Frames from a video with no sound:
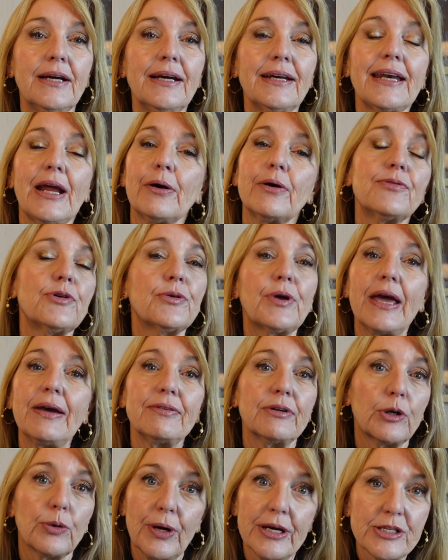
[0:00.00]
Now, if you gave
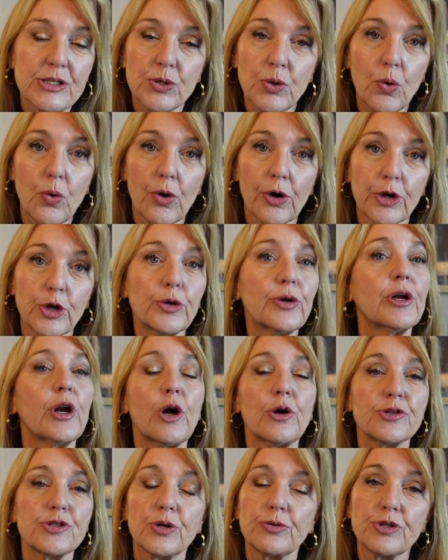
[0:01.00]
a great score, you can
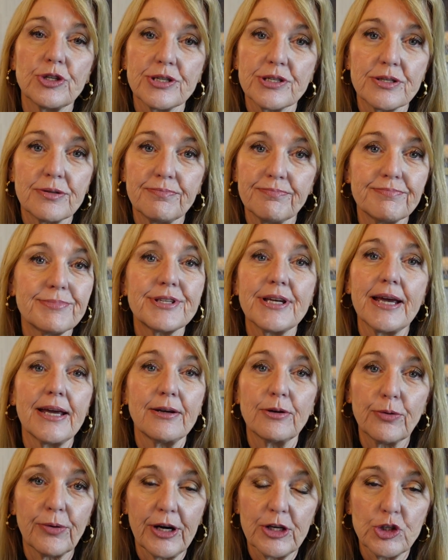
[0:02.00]
also just say,
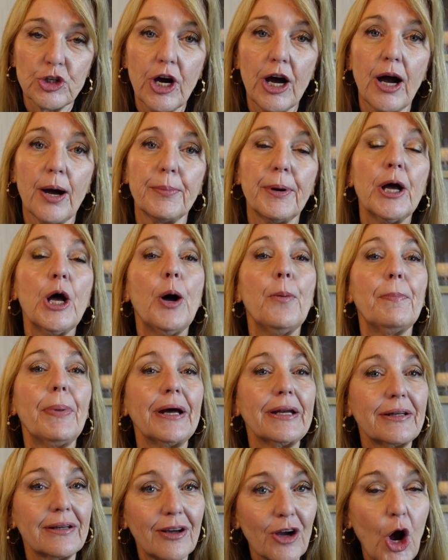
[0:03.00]
great job,
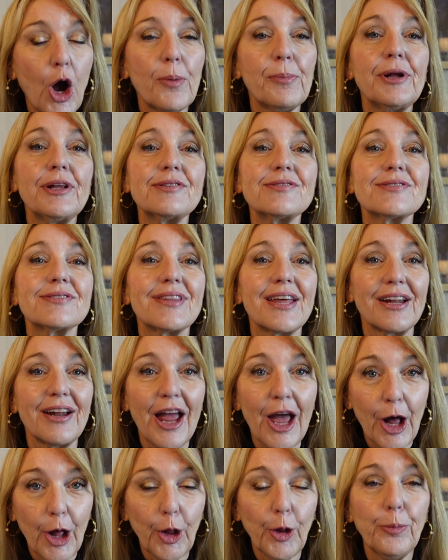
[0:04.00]
but comments that
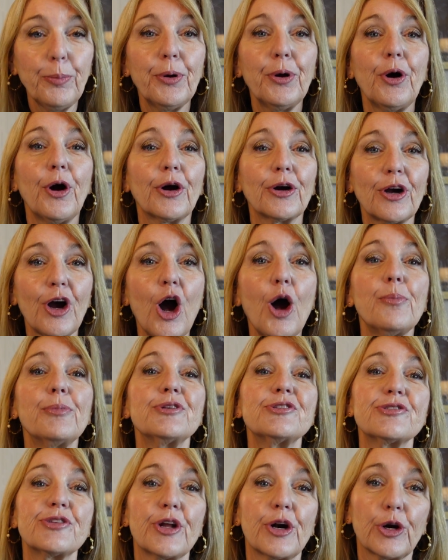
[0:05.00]
help are
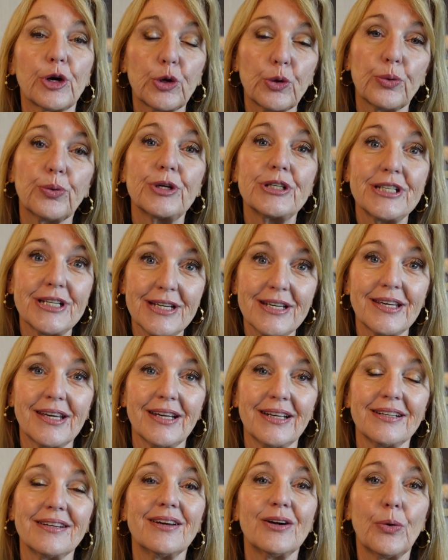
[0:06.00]
comments that are
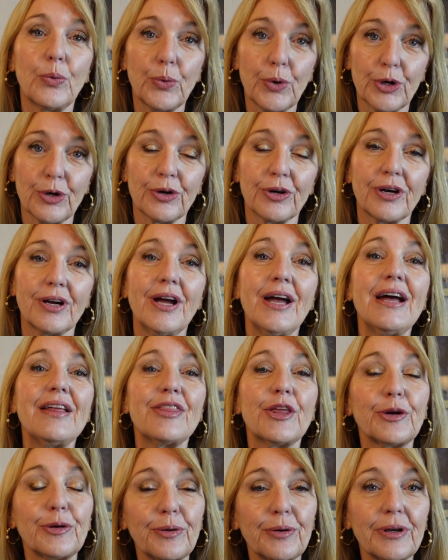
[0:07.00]
critiquing work,
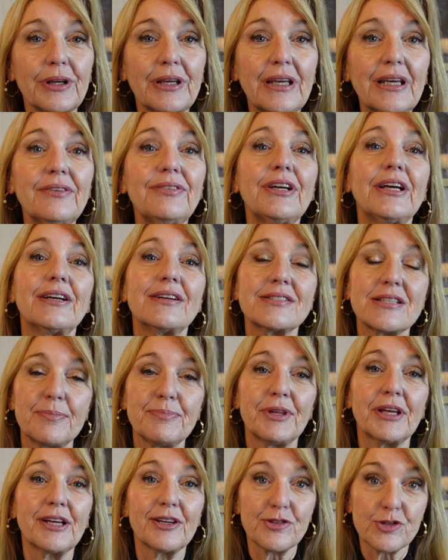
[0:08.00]
that are giving
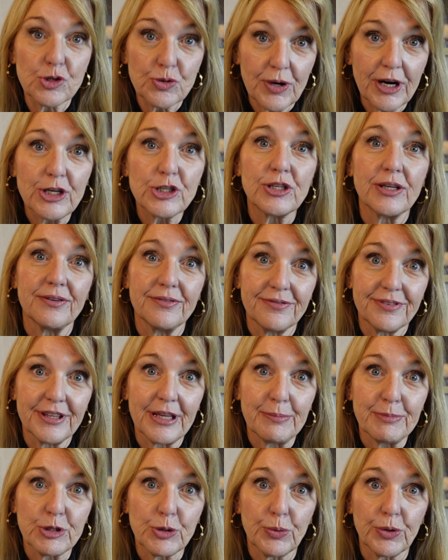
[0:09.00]
something constructive for
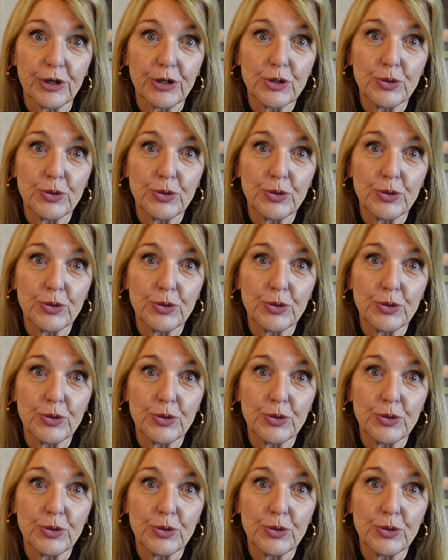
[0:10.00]
them to work